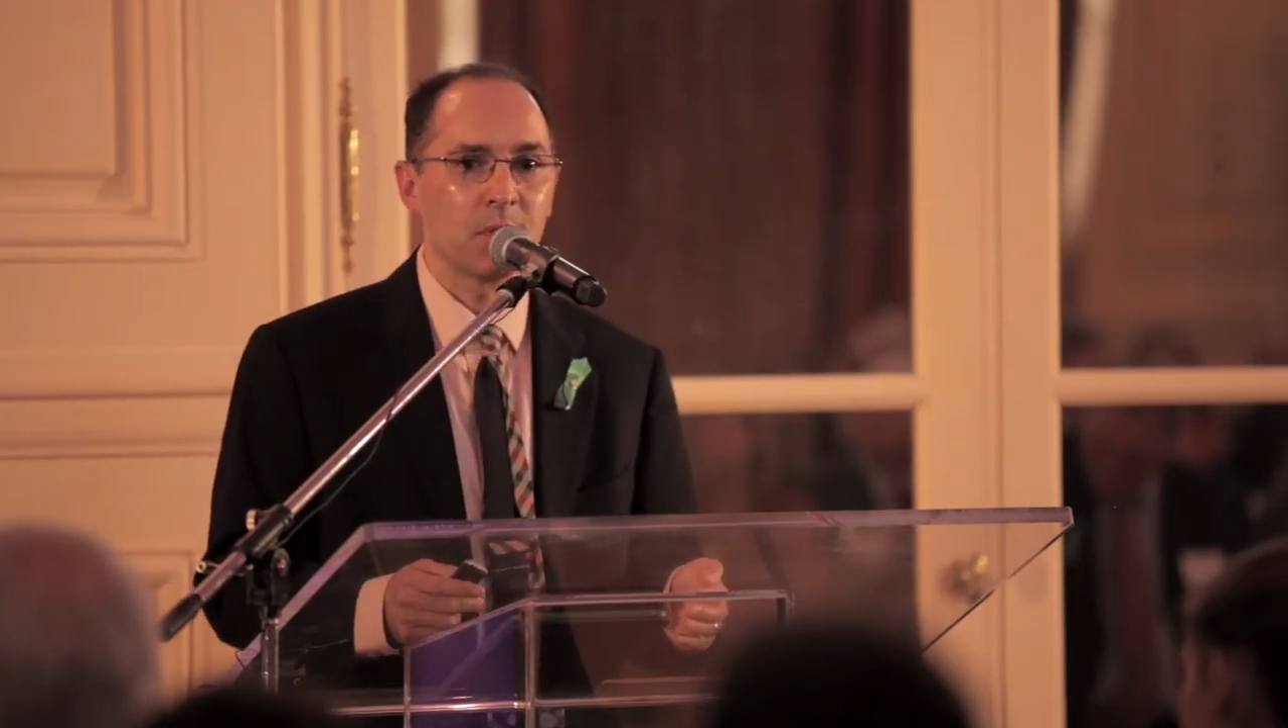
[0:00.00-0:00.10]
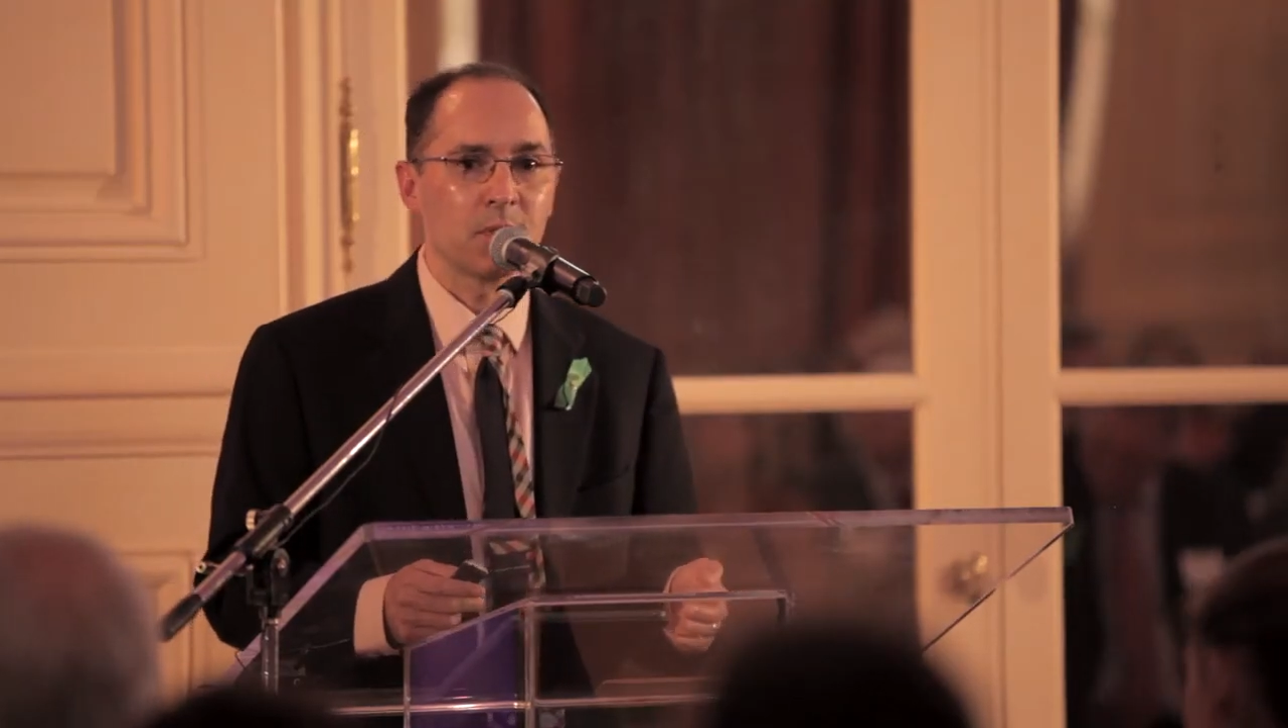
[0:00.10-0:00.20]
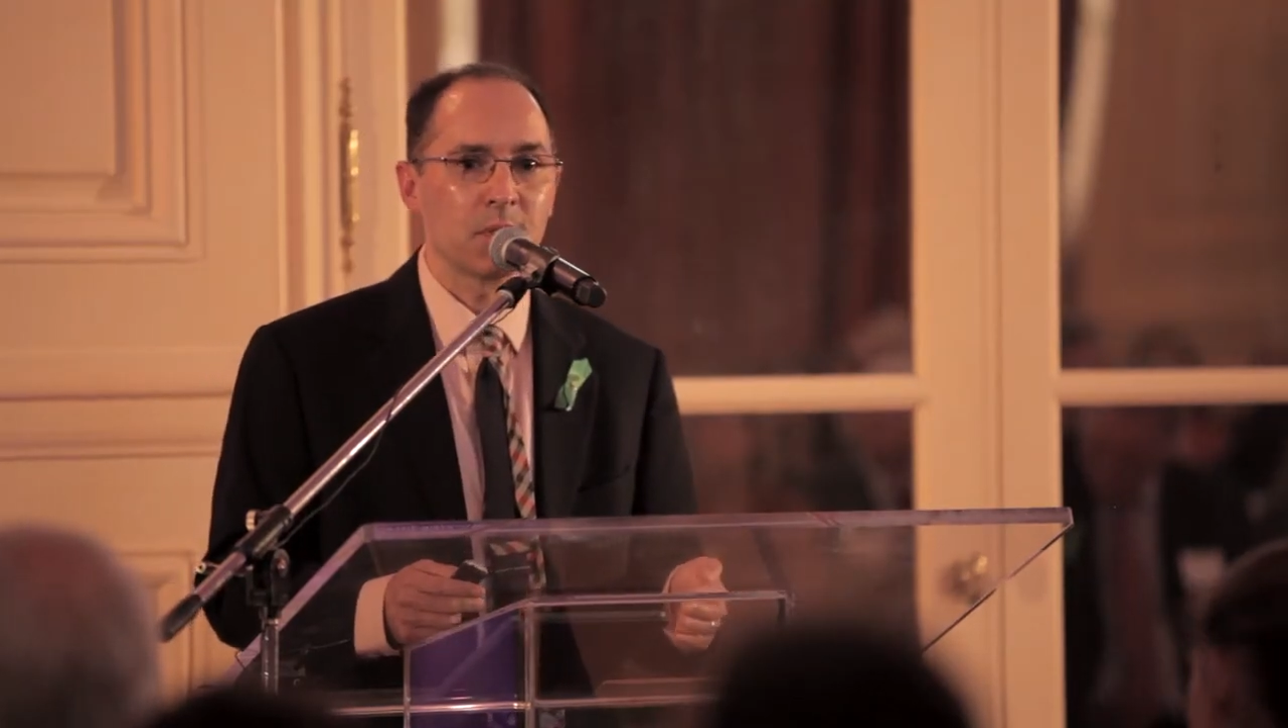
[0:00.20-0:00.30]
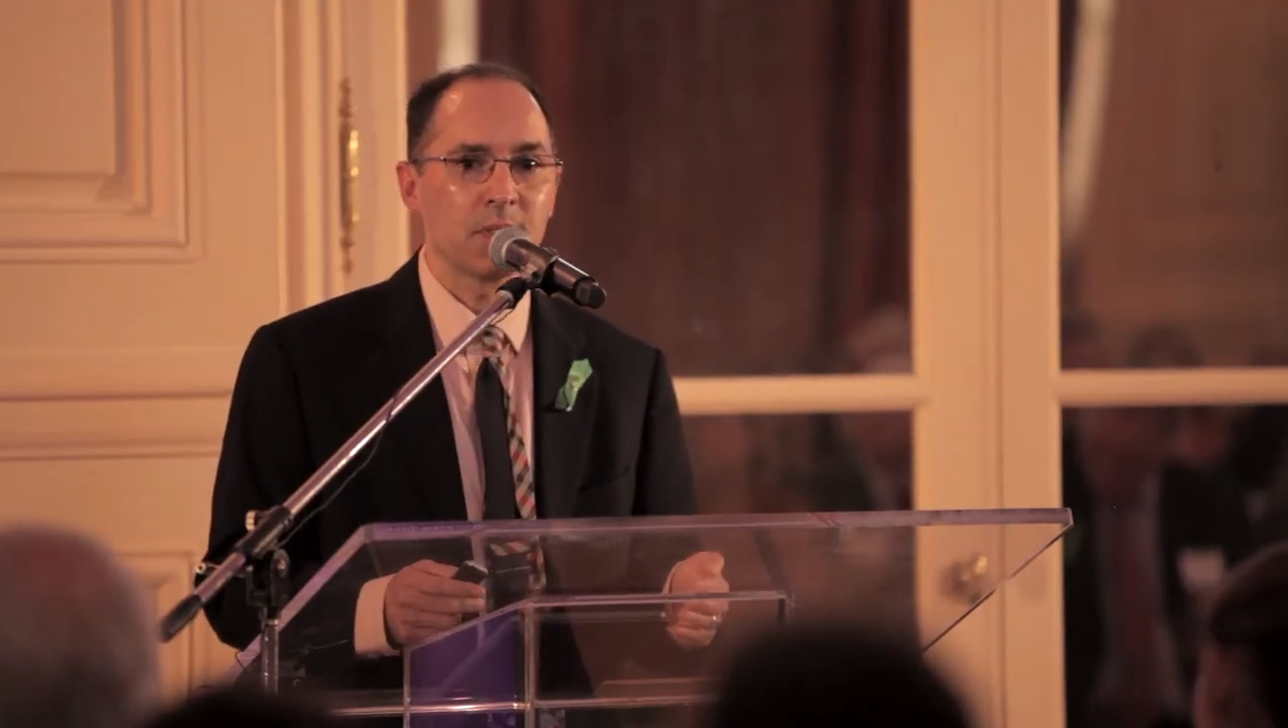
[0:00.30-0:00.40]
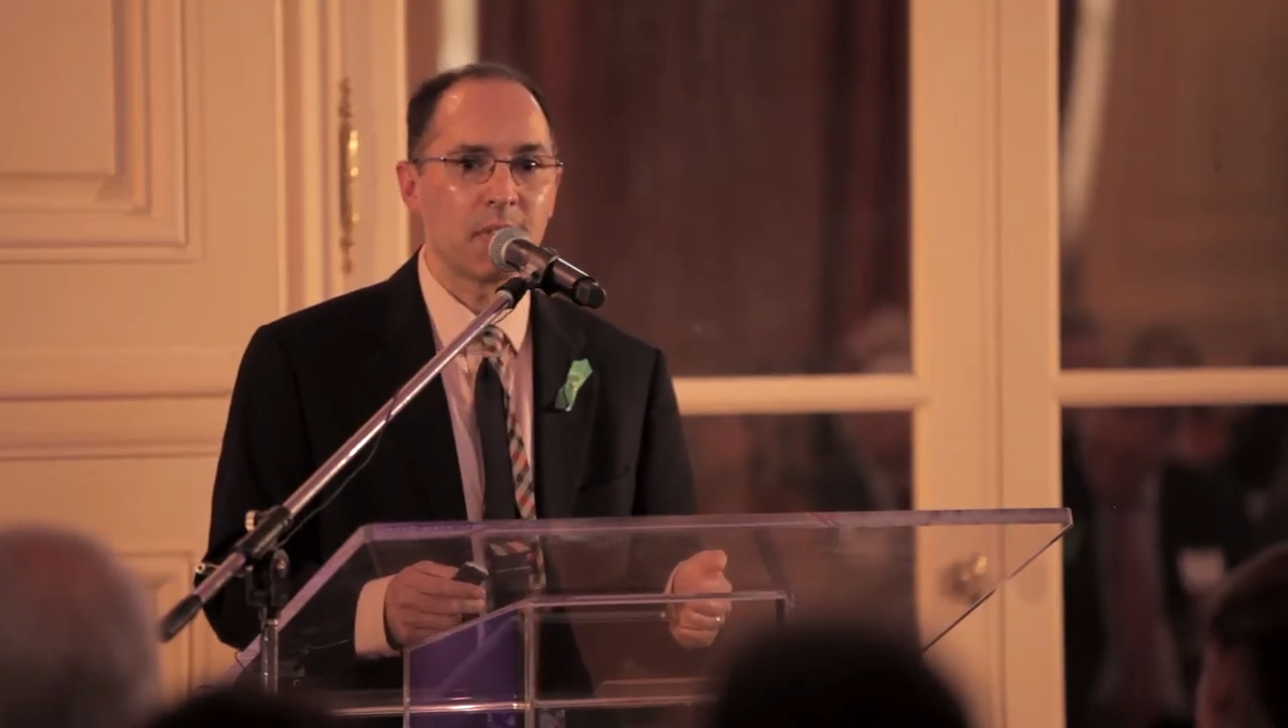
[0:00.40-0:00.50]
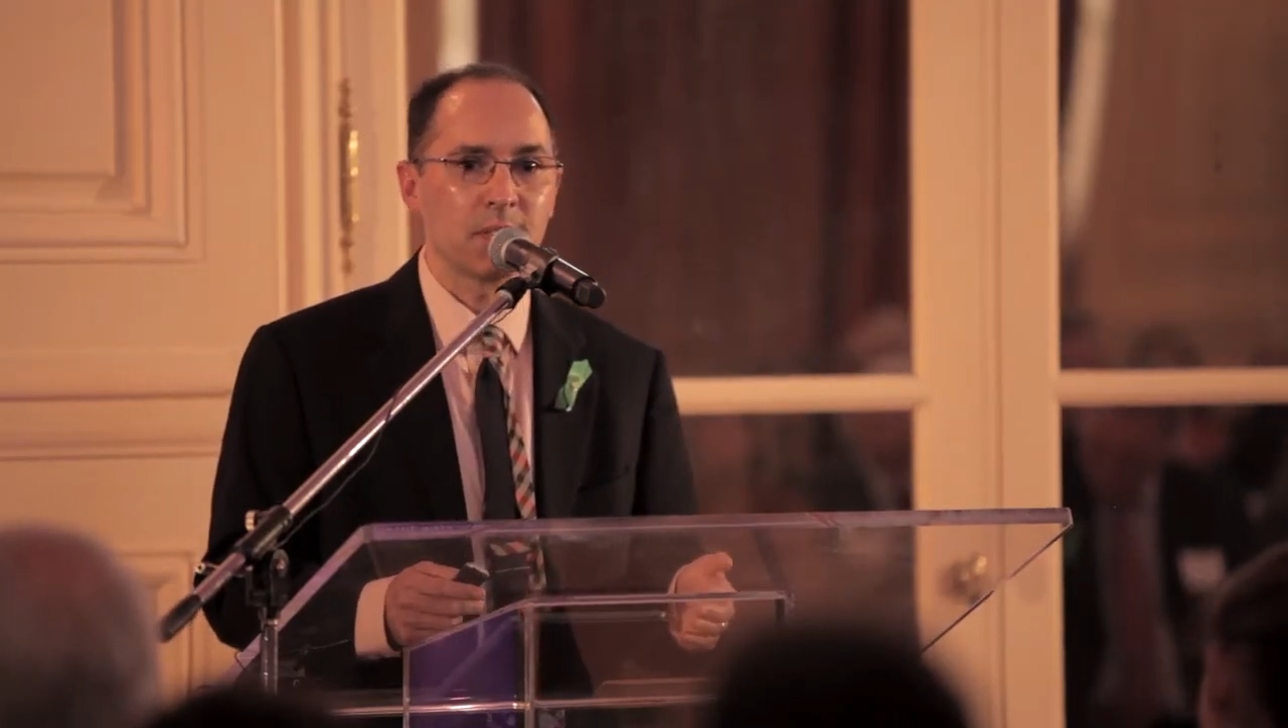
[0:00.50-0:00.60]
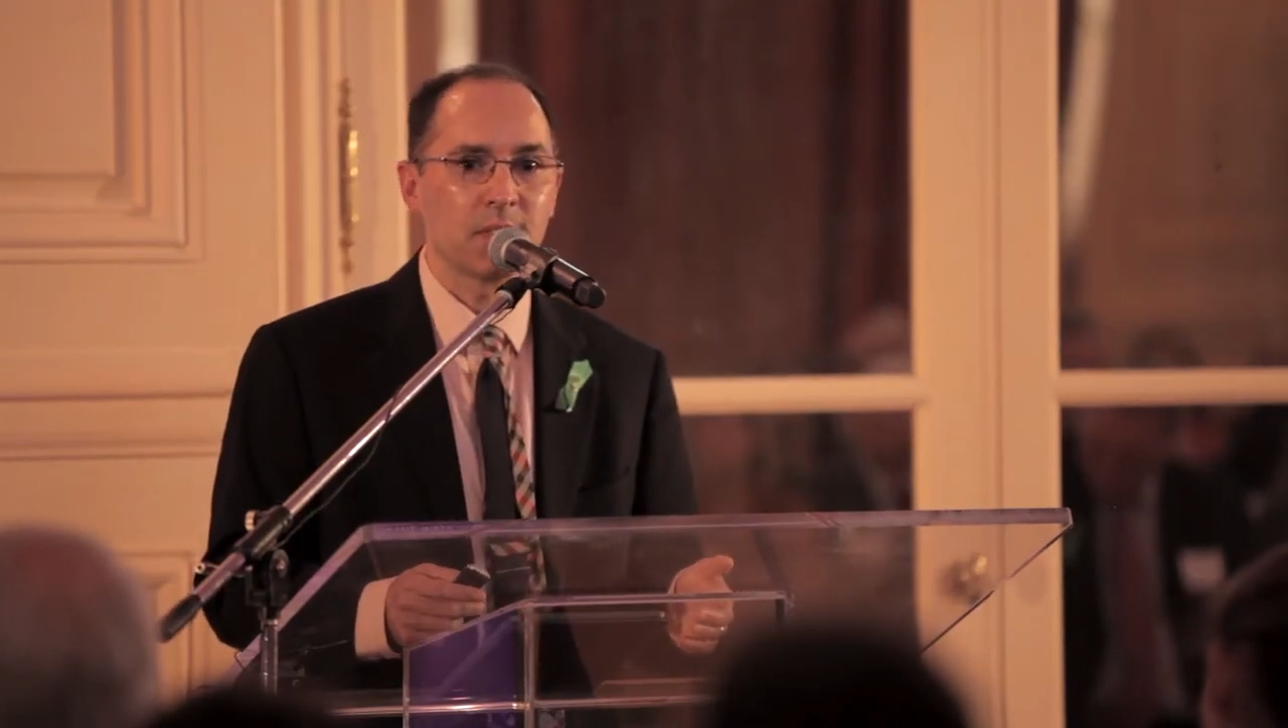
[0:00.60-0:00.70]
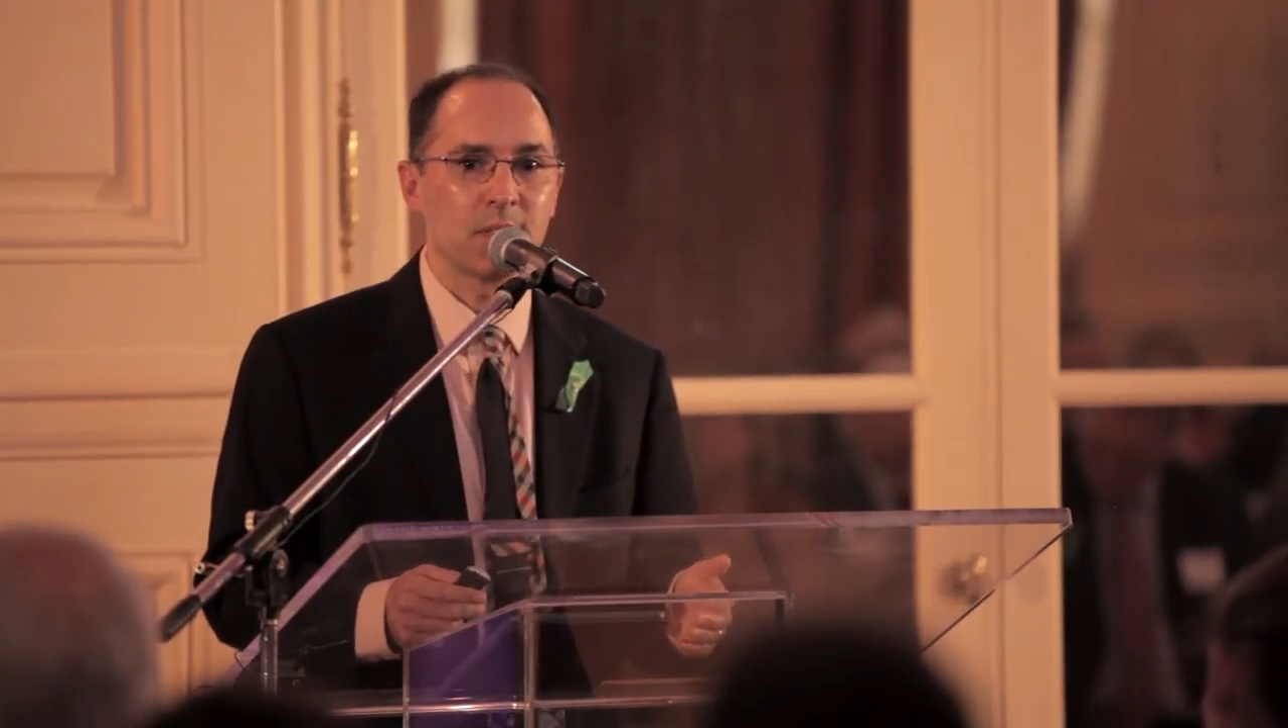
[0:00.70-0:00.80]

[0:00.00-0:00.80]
her successes